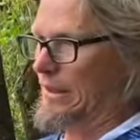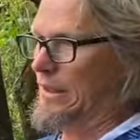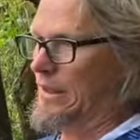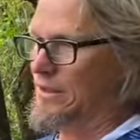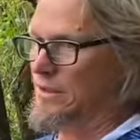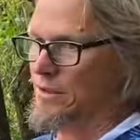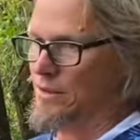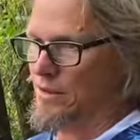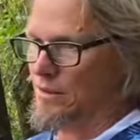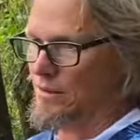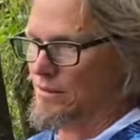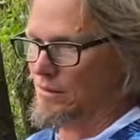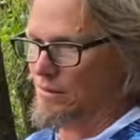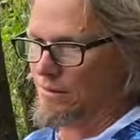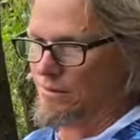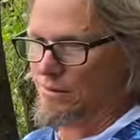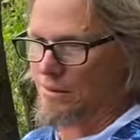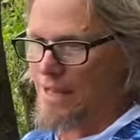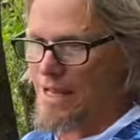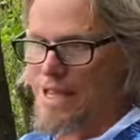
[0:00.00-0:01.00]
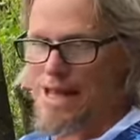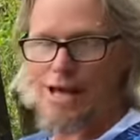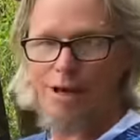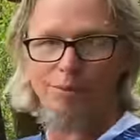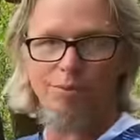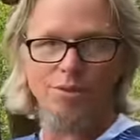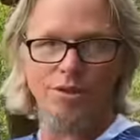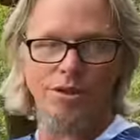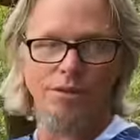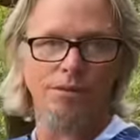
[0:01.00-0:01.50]
in your
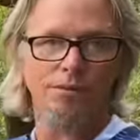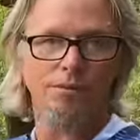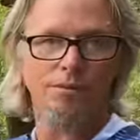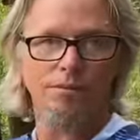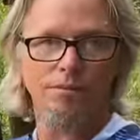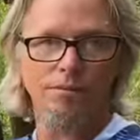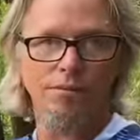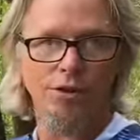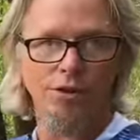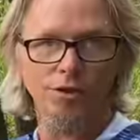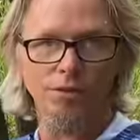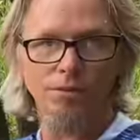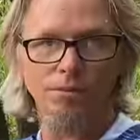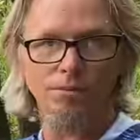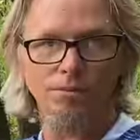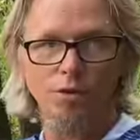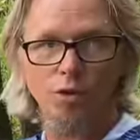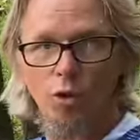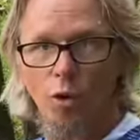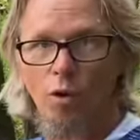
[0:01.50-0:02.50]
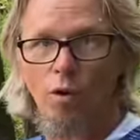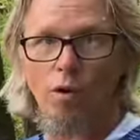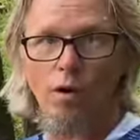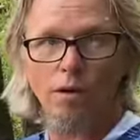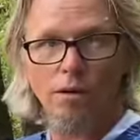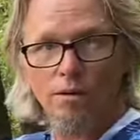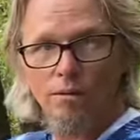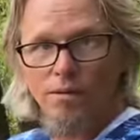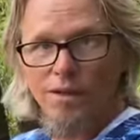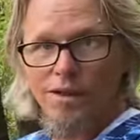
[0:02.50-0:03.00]
abs and your
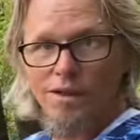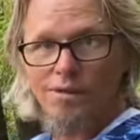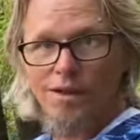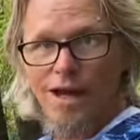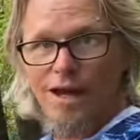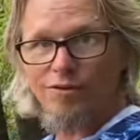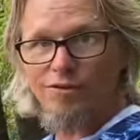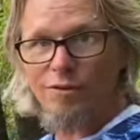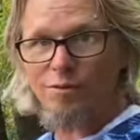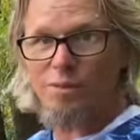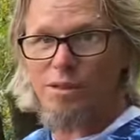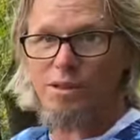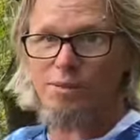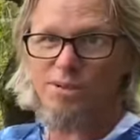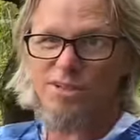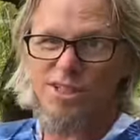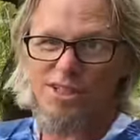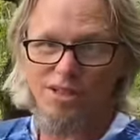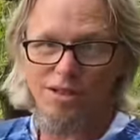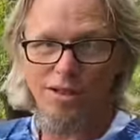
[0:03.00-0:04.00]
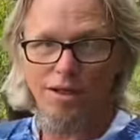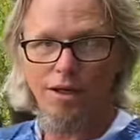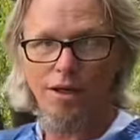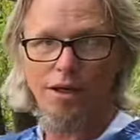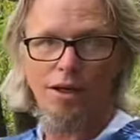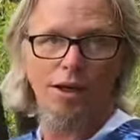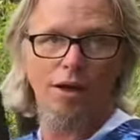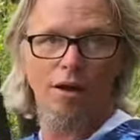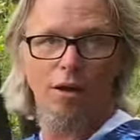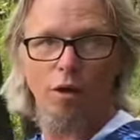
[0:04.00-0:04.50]
core that you have to be able to
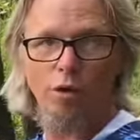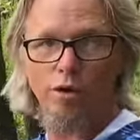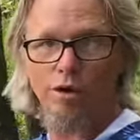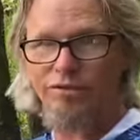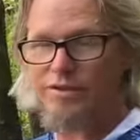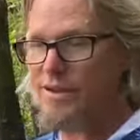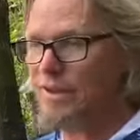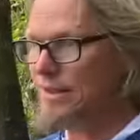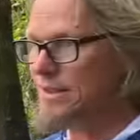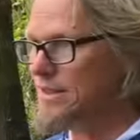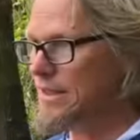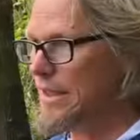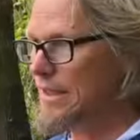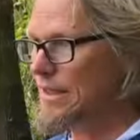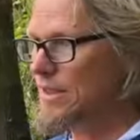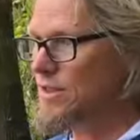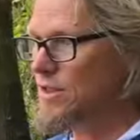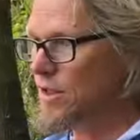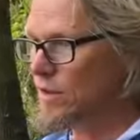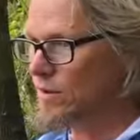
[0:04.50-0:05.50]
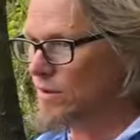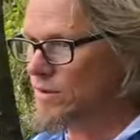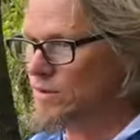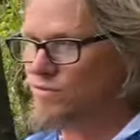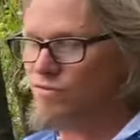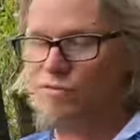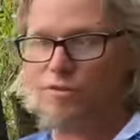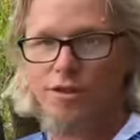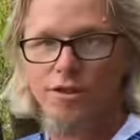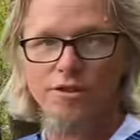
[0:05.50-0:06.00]
hold everything steady. So it's
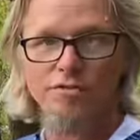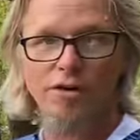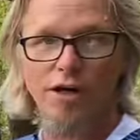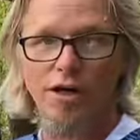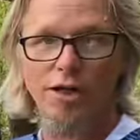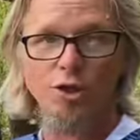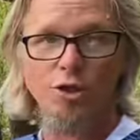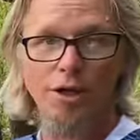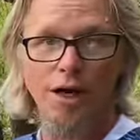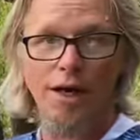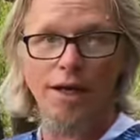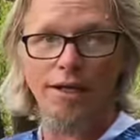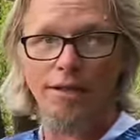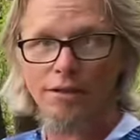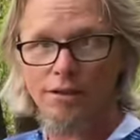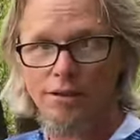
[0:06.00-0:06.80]
it's very trying,